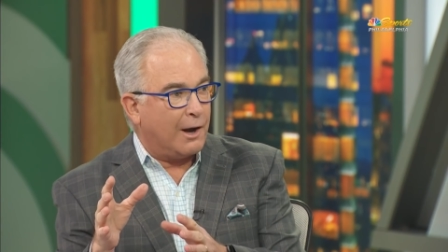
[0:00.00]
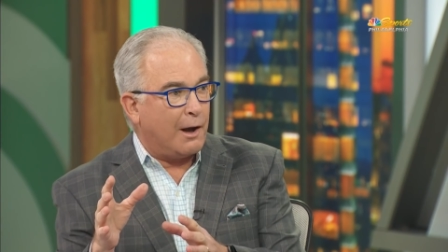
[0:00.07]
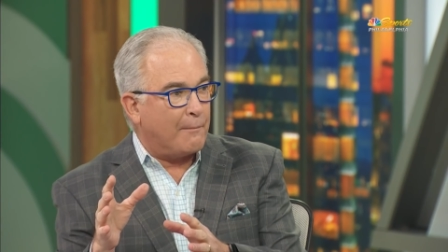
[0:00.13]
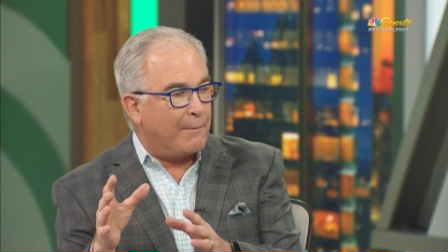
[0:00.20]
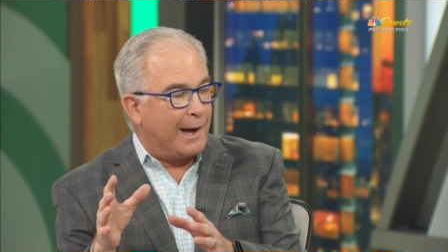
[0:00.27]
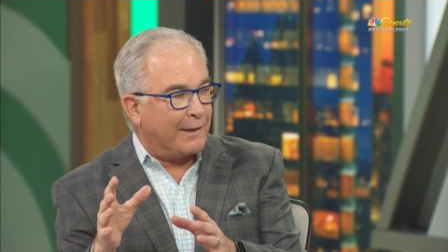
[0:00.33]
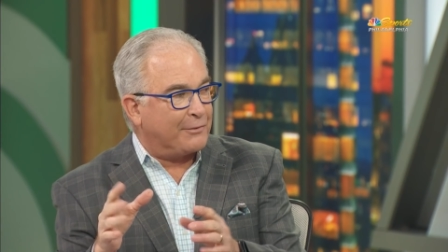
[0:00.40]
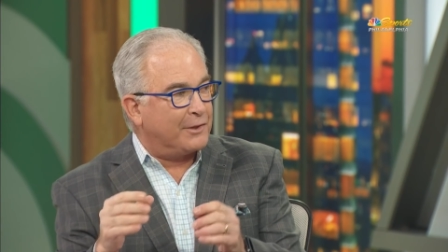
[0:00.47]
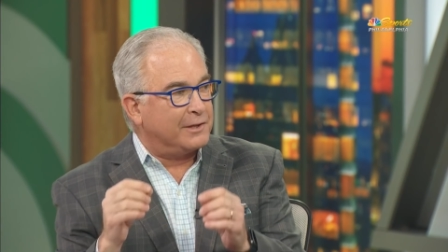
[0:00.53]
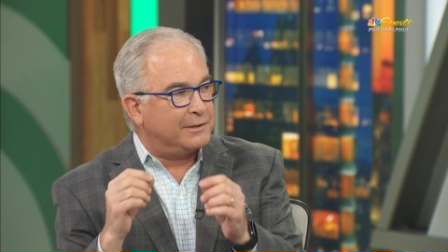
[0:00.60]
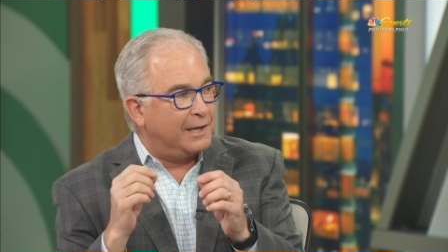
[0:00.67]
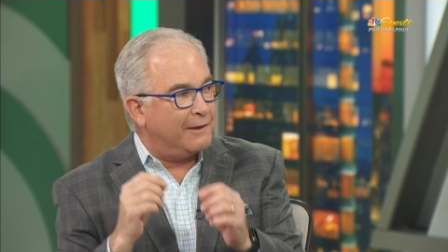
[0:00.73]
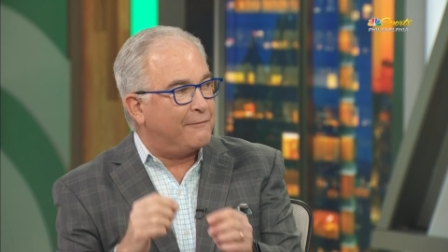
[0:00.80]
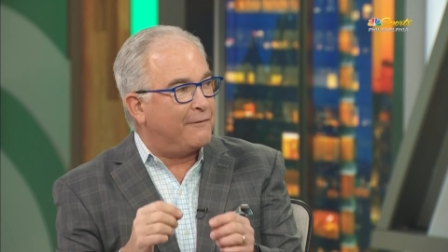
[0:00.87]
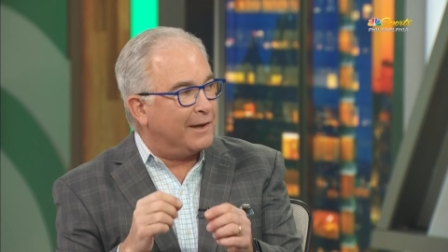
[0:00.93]
about the
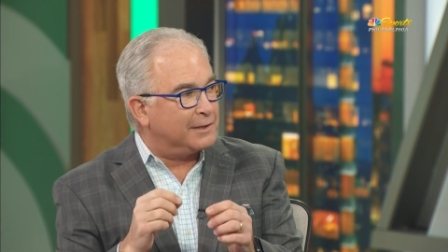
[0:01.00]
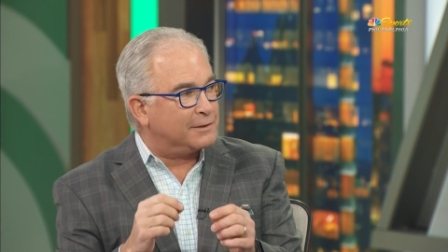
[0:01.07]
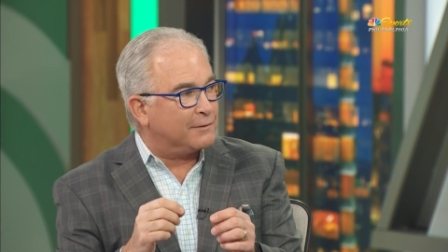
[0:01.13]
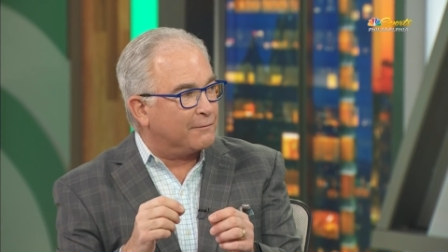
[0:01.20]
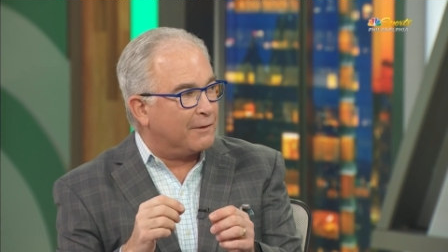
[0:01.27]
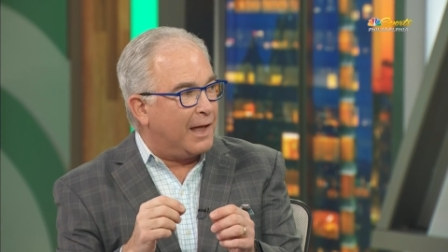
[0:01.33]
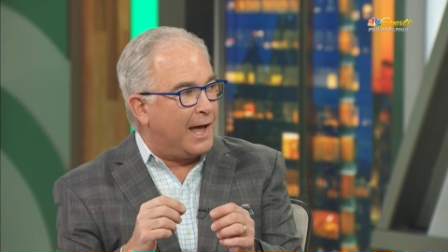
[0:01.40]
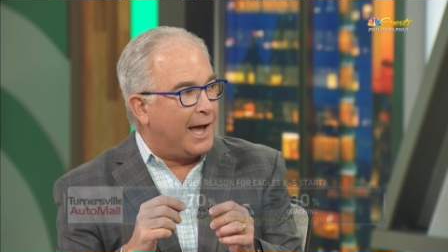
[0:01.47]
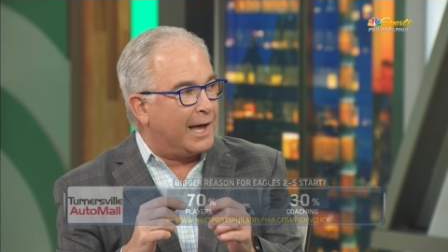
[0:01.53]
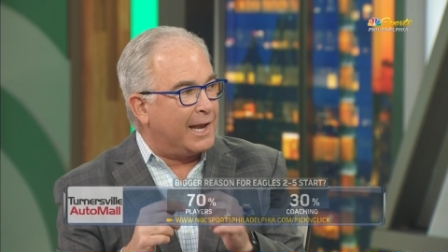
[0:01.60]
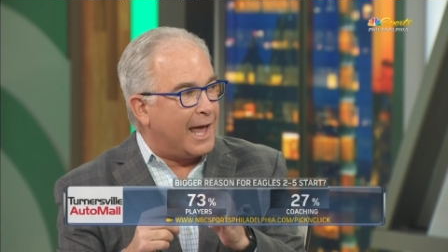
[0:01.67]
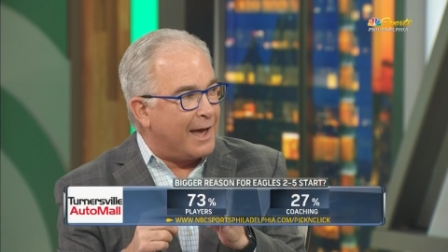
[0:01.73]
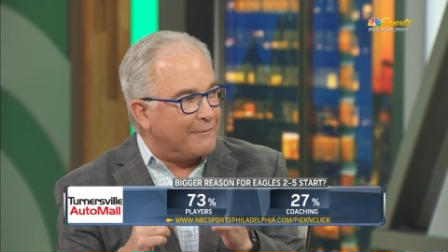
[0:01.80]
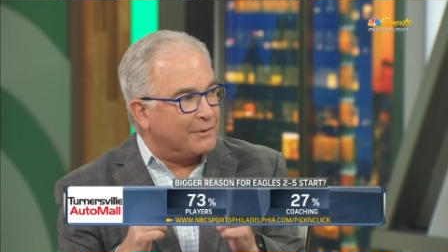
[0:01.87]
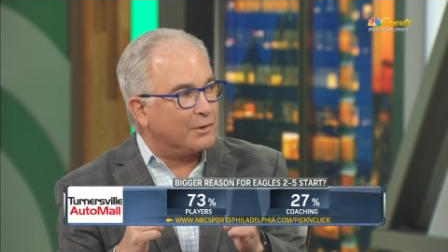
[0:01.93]
defensive line
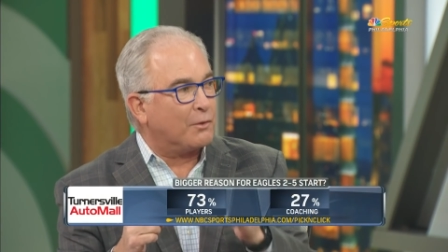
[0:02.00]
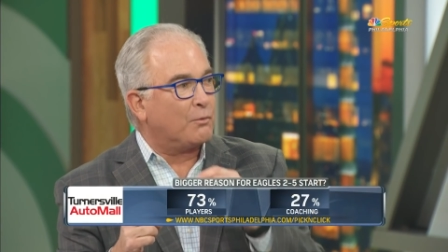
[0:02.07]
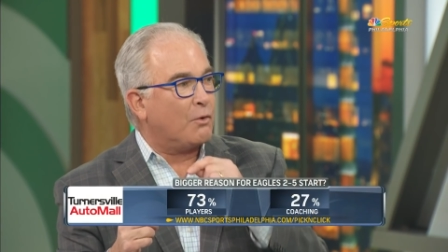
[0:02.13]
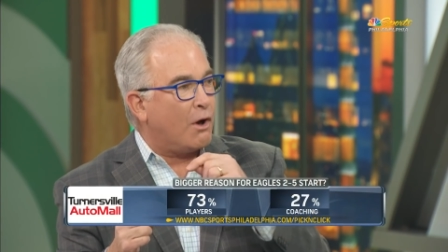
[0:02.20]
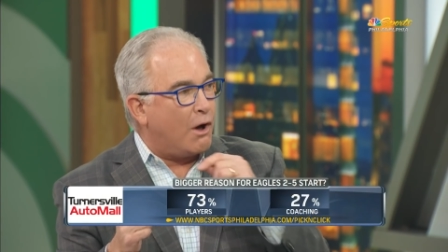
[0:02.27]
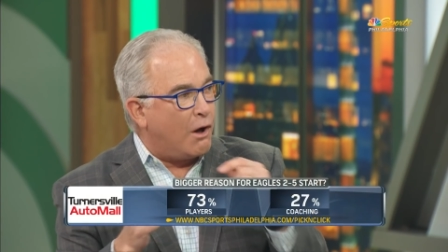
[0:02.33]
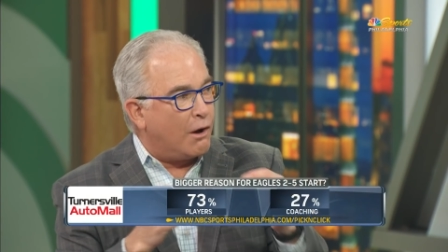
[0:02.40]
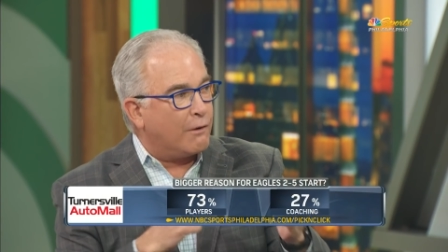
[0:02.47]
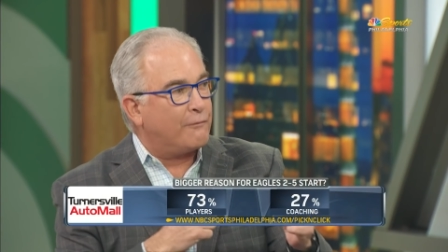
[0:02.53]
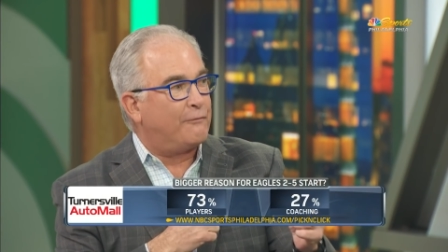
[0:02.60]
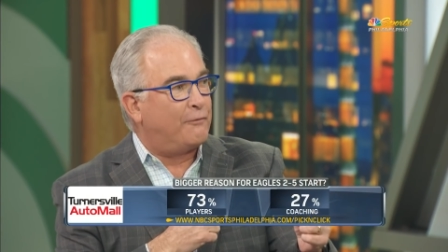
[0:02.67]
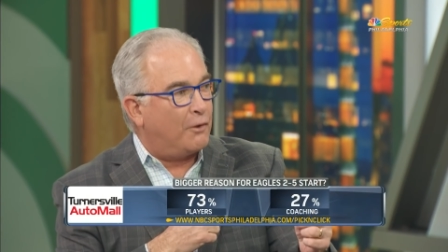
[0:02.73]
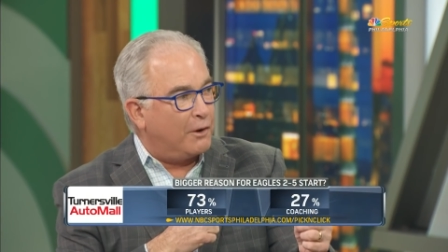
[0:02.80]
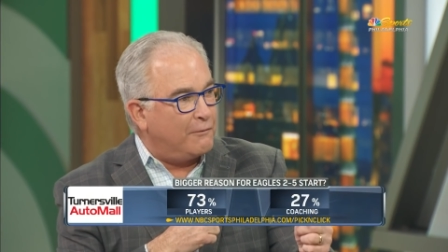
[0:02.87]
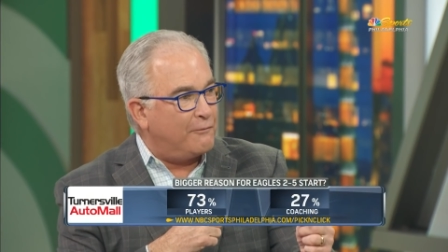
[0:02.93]
having the wrong
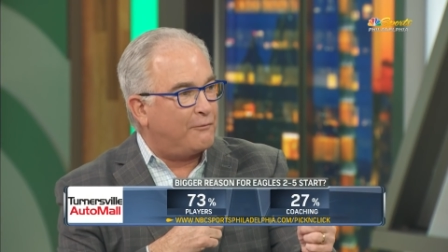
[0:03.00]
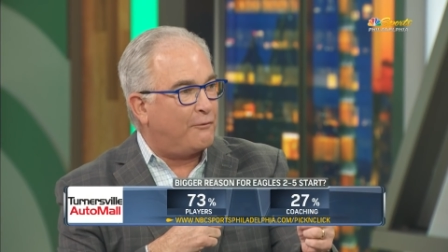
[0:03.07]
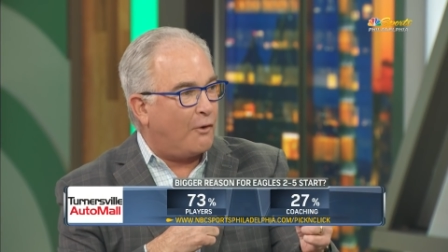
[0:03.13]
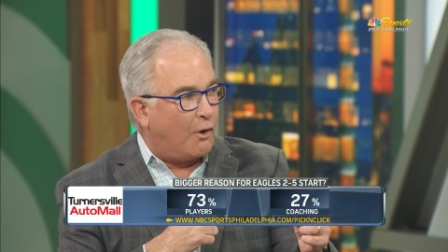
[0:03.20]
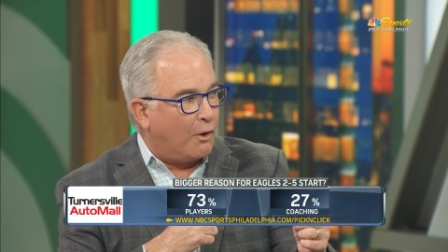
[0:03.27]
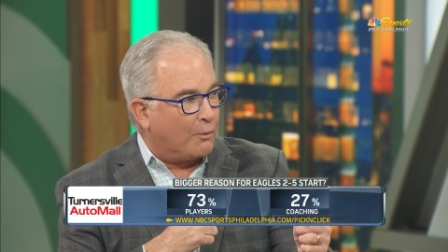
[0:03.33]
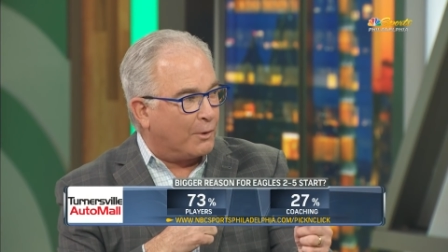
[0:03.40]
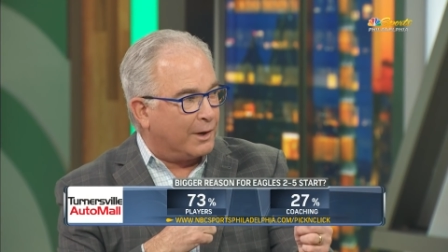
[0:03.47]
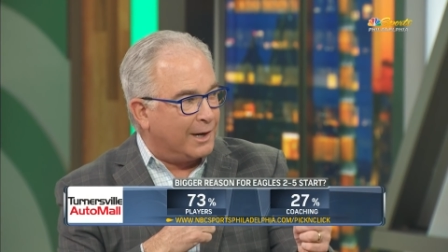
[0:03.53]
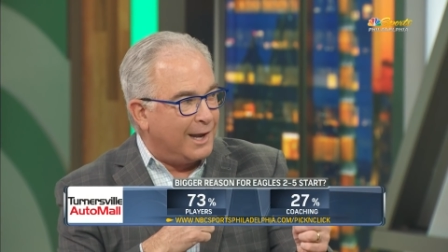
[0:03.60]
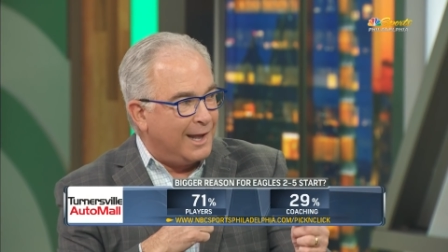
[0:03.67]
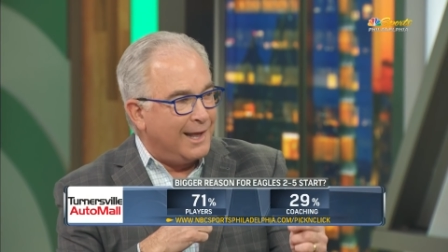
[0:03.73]
foot forward.